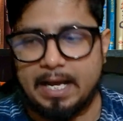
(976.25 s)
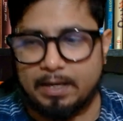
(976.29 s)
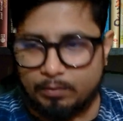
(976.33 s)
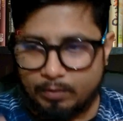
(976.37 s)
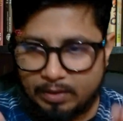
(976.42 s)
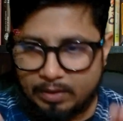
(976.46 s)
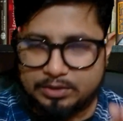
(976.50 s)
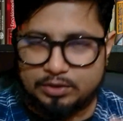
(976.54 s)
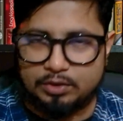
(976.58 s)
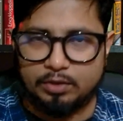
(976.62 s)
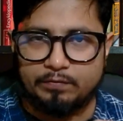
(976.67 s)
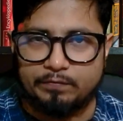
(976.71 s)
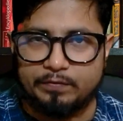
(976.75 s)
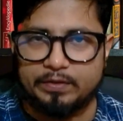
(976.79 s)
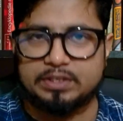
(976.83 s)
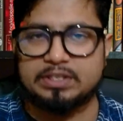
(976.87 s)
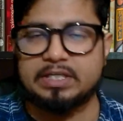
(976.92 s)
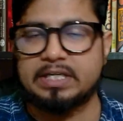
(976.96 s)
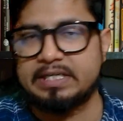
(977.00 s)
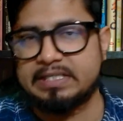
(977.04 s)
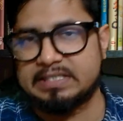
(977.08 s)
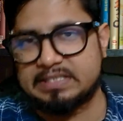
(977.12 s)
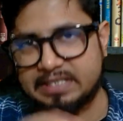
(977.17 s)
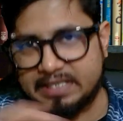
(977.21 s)
and once your
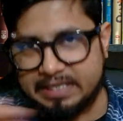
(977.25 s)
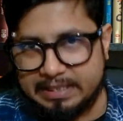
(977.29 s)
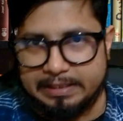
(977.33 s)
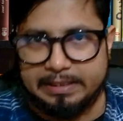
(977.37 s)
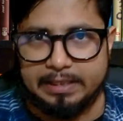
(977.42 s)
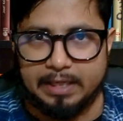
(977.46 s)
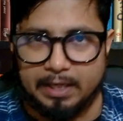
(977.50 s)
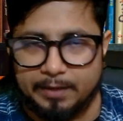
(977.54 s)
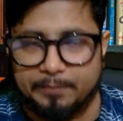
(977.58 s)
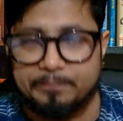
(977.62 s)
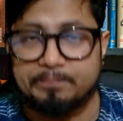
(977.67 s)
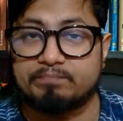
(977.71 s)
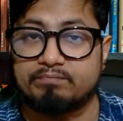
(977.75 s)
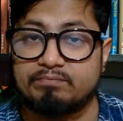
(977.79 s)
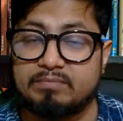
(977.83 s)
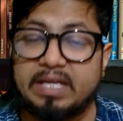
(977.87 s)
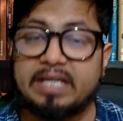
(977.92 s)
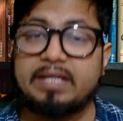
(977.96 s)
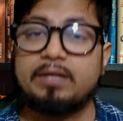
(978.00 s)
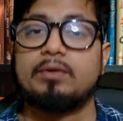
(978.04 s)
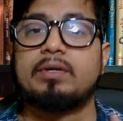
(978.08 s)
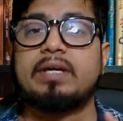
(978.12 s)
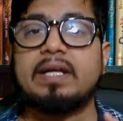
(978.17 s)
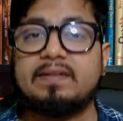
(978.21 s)
vision is clear
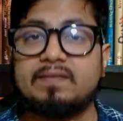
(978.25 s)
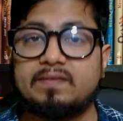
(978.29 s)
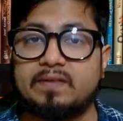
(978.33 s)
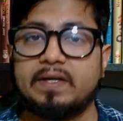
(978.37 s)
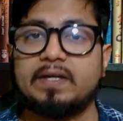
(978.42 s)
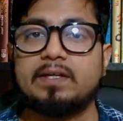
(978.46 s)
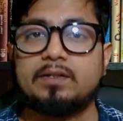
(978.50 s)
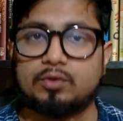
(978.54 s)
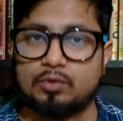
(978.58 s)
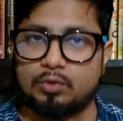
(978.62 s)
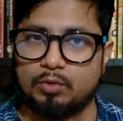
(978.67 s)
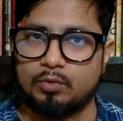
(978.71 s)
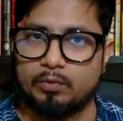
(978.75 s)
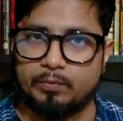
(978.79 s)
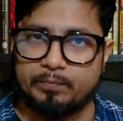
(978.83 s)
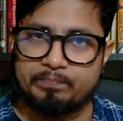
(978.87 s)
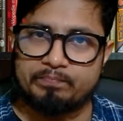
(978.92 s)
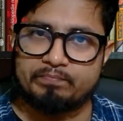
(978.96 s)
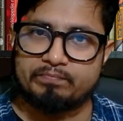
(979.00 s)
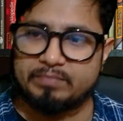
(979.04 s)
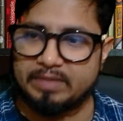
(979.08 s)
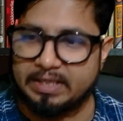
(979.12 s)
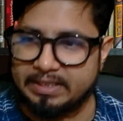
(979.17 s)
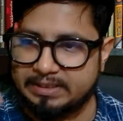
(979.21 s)
then you can think through
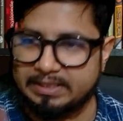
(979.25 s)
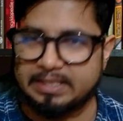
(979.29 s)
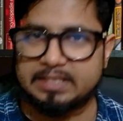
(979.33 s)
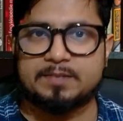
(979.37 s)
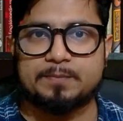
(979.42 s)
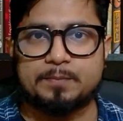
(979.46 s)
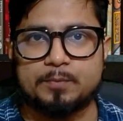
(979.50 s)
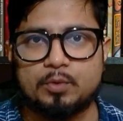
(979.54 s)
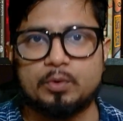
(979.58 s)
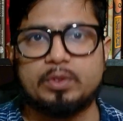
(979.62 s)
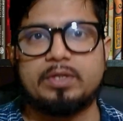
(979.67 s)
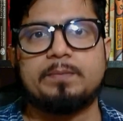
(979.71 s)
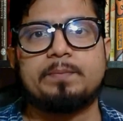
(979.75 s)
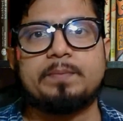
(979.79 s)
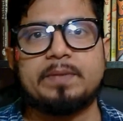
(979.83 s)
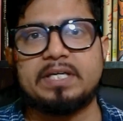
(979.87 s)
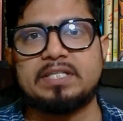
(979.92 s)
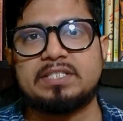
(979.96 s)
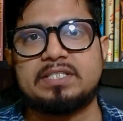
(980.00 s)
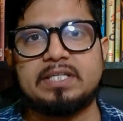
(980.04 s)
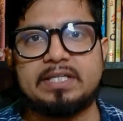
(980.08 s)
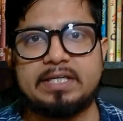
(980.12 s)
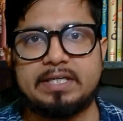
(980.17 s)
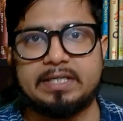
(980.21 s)
that yes doing
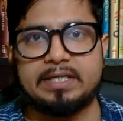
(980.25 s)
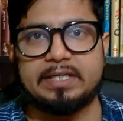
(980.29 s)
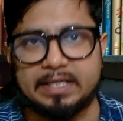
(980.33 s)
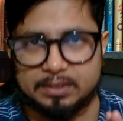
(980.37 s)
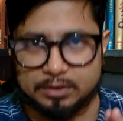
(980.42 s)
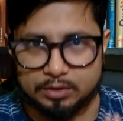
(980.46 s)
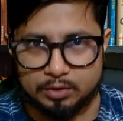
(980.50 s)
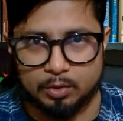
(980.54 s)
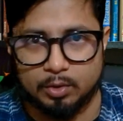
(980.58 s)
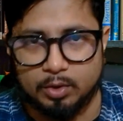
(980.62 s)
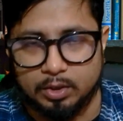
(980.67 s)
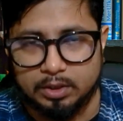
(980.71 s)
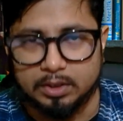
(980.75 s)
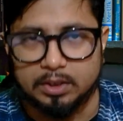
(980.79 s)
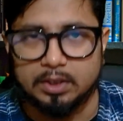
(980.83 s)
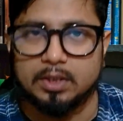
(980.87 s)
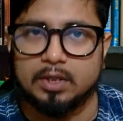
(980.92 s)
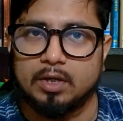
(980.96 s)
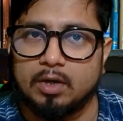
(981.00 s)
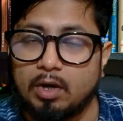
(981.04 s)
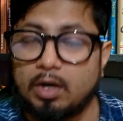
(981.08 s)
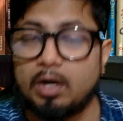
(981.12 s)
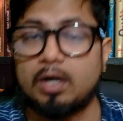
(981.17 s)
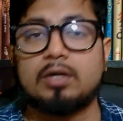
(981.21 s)
phd in india is good
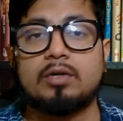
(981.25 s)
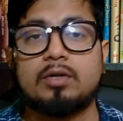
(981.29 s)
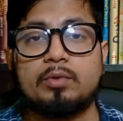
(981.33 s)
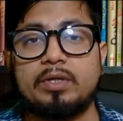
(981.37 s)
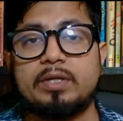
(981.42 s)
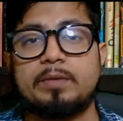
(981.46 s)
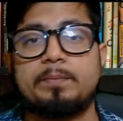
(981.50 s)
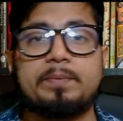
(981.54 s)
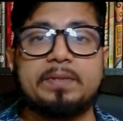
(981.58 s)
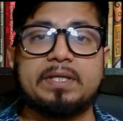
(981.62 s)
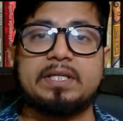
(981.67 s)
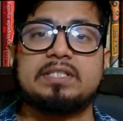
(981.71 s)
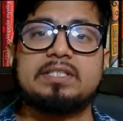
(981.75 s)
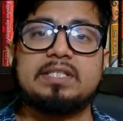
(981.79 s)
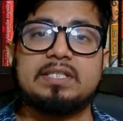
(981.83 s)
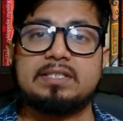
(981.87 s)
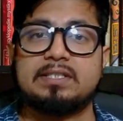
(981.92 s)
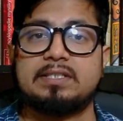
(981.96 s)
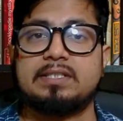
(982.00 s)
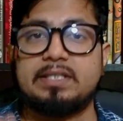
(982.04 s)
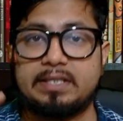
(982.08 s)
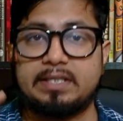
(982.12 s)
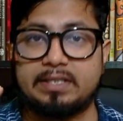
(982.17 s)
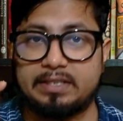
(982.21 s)
or doing
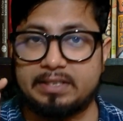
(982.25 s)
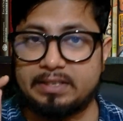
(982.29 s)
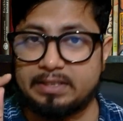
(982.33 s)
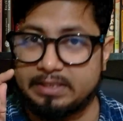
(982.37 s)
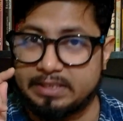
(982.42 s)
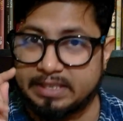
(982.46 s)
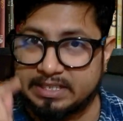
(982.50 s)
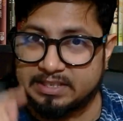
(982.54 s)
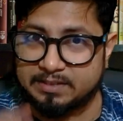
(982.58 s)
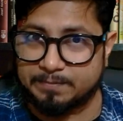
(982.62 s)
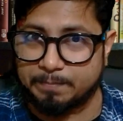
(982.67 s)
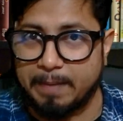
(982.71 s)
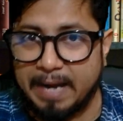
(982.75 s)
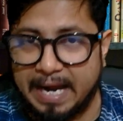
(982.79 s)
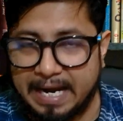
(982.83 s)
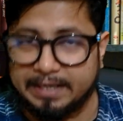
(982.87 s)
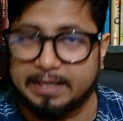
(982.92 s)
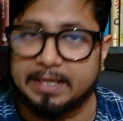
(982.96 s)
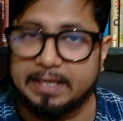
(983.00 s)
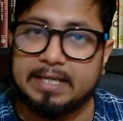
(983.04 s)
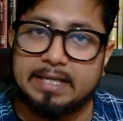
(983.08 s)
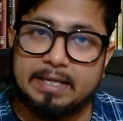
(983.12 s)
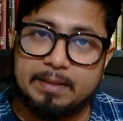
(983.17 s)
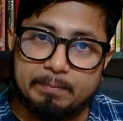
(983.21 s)
phd in india is
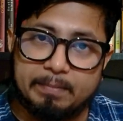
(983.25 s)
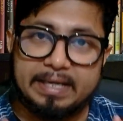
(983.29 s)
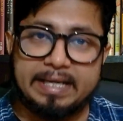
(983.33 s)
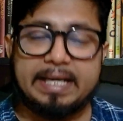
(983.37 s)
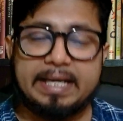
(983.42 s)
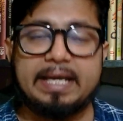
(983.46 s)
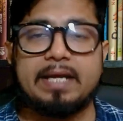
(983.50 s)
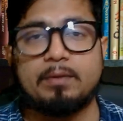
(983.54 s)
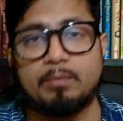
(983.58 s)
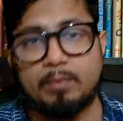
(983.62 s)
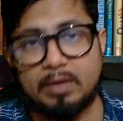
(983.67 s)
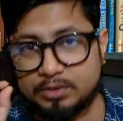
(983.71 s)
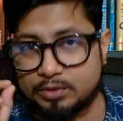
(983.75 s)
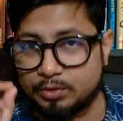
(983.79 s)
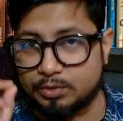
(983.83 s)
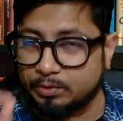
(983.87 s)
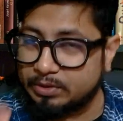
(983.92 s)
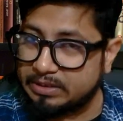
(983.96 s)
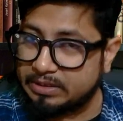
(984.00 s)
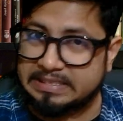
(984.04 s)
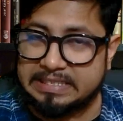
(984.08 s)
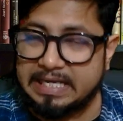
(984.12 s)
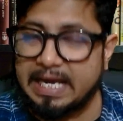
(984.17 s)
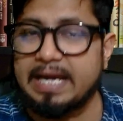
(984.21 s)
bad but again once
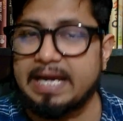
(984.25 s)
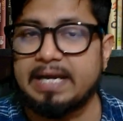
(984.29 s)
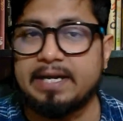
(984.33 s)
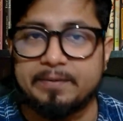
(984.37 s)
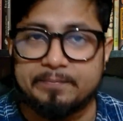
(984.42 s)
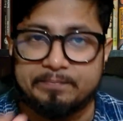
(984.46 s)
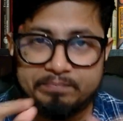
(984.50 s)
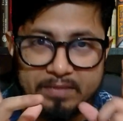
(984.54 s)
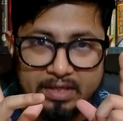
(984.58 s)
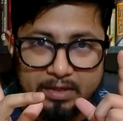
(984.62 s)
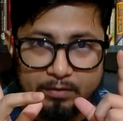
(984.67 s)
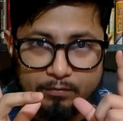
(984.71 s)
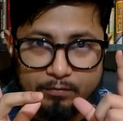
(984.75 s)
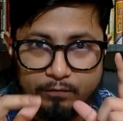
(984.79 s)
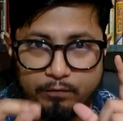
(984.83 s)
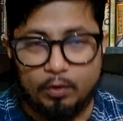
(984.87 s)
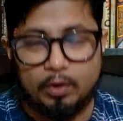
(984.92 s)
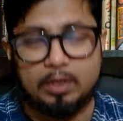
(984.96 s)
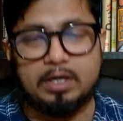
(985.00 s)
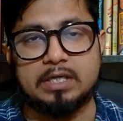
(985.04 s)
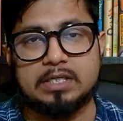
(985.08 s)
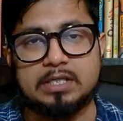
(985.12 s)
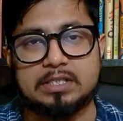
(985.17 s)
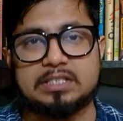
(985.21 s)
you decide
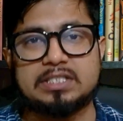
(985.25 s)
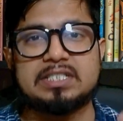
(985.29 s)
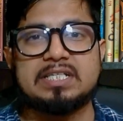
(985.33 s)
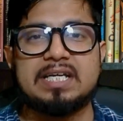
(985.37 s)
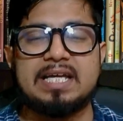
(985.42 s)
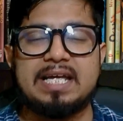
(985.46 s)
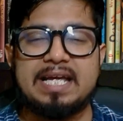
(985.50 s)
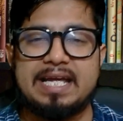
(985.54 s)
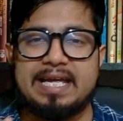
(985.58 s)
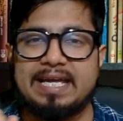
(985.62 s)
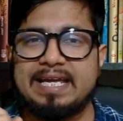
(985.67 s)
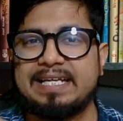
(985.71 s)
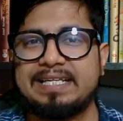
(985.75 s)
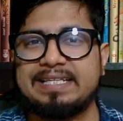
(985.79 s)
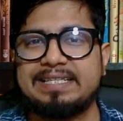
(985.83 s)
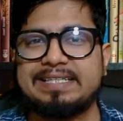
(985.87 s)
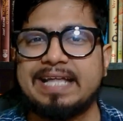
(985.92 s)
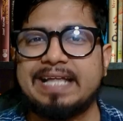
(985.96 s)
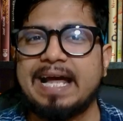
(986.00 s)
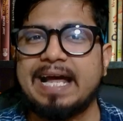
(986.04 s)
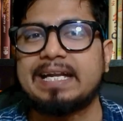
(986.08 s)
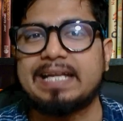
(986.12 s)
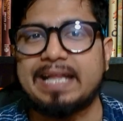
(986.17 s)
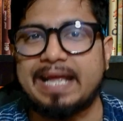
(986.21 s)
focus
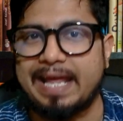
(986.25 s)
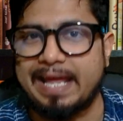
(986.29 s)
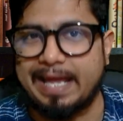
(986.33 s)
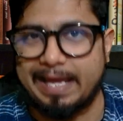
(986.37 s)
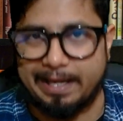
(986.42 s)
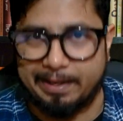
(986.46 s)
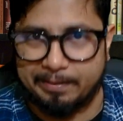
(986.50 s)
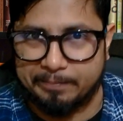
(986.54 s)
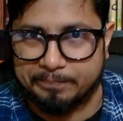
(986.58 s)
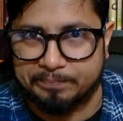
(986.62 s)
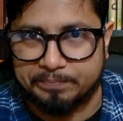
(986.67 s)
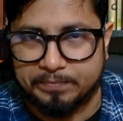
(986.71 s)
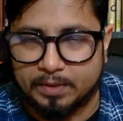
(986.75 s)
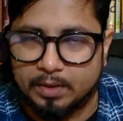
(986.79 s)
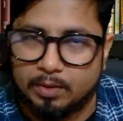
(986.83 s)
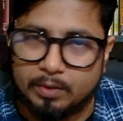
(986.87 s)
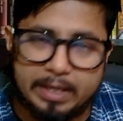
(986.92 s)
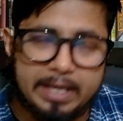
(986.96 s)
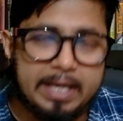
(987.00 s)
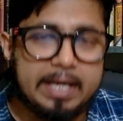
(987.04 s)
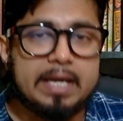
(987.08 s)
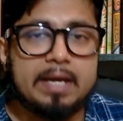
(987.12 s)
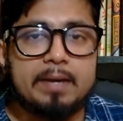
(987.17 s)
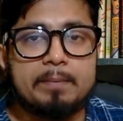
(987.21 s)
in that aim
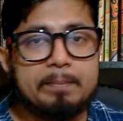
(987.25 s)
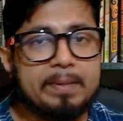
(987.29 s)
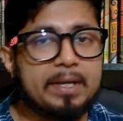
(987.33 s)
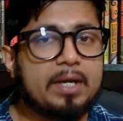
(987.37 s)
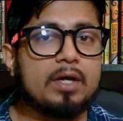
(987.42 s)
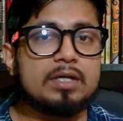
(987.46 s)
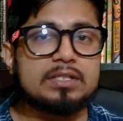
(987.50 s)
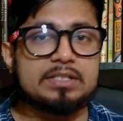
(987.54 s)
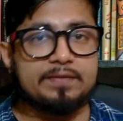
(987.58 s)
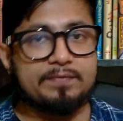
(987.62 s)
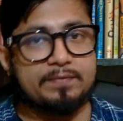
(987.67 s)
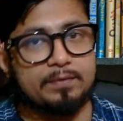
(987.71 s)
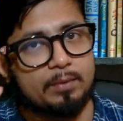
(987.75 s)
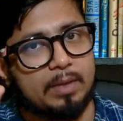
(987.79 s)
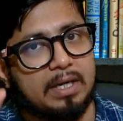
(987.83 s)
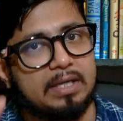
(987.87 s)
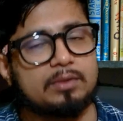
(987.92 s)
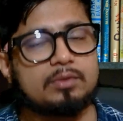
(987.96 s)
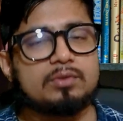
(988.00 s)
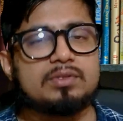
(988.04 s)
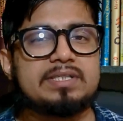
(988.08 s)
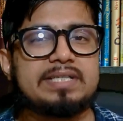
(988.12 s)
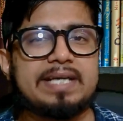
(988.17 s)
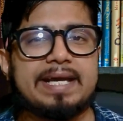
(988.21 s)
okay because if you
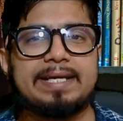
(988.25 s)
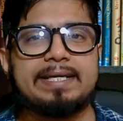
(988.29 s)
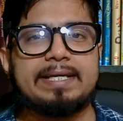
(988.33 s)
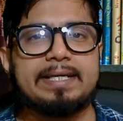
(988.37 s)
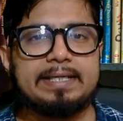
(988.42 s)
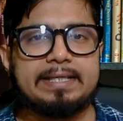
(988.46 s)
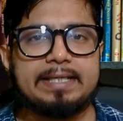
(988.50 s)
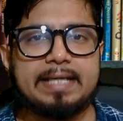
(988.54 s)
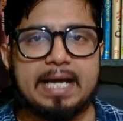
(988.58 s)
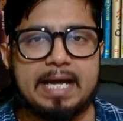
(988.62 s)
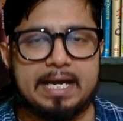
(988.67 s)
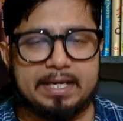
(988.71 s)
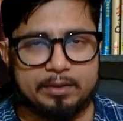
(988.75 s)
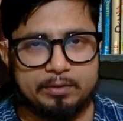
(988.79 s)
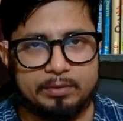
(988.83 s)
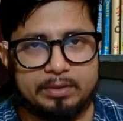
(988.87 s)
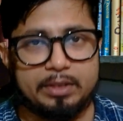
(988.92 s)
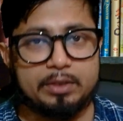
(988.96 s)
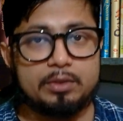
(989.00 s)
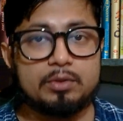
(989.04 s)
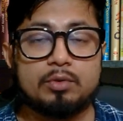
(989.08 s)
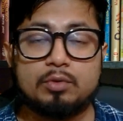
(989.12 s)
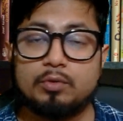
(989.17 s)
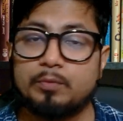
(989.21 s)
want to stay in india you
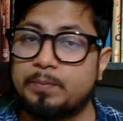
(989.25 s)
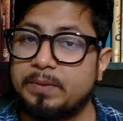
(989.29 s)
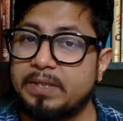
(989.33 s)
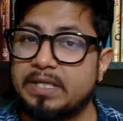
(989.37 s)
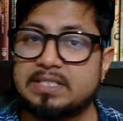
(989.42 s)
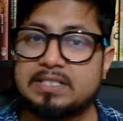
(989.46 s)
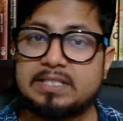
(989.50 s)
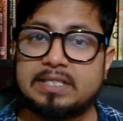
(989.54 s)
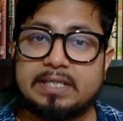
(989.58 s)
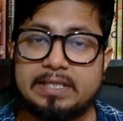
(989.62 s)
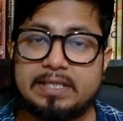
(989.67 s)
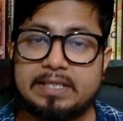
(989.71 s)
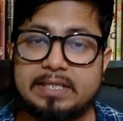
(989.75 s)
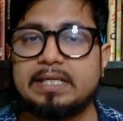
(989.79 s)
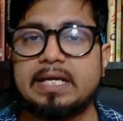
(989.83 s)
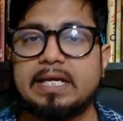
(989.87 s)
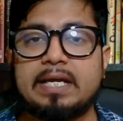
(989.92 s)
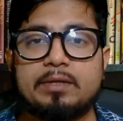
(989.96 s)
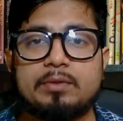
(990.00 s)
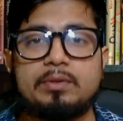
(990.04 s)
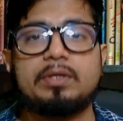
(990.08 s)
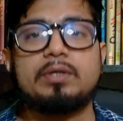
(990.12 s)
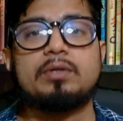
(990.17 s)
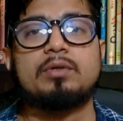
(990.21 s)
need to do phd in
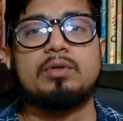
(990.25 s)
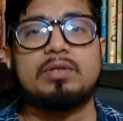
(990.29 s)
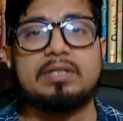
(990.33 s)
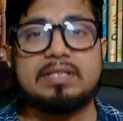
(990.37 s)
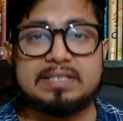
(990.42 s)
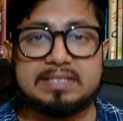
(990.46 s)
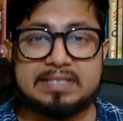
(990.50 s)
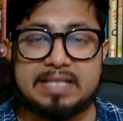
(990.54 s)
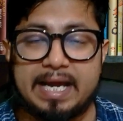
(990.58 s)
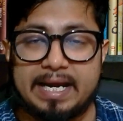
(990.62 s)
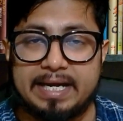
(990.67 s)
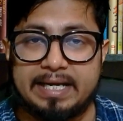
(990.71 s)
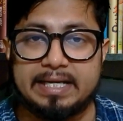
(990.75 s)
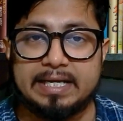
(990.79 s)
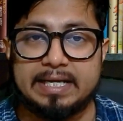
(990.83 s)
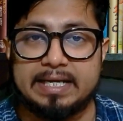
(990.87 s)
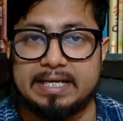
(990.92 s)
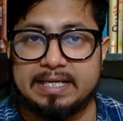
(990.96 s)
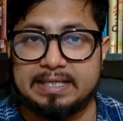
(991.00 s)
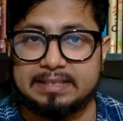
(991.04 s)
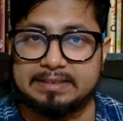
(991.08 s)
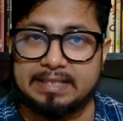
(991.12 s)
india you need to decide